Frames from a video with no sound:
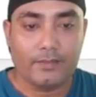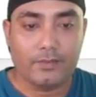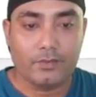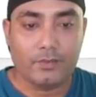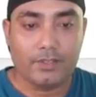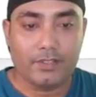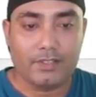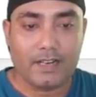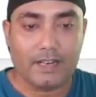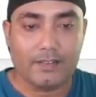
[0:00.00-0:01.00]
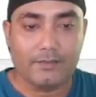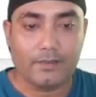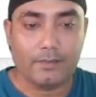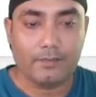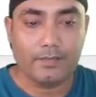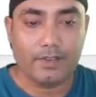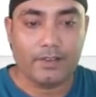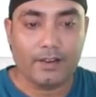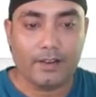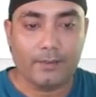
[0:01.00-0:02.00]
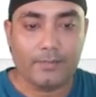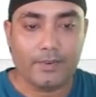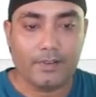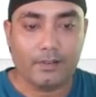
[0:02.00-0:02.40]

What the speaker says: So it started from here April